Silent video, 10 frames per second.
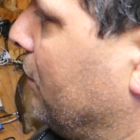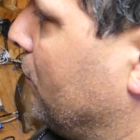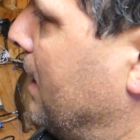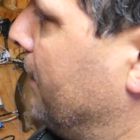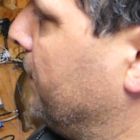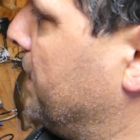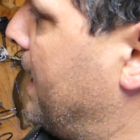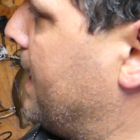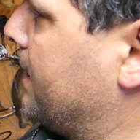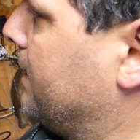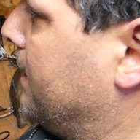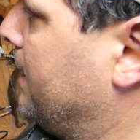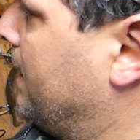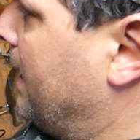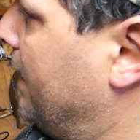around the knot
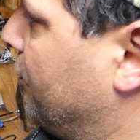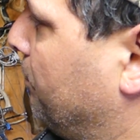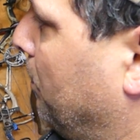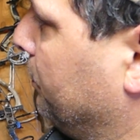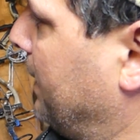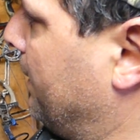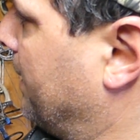and just pull down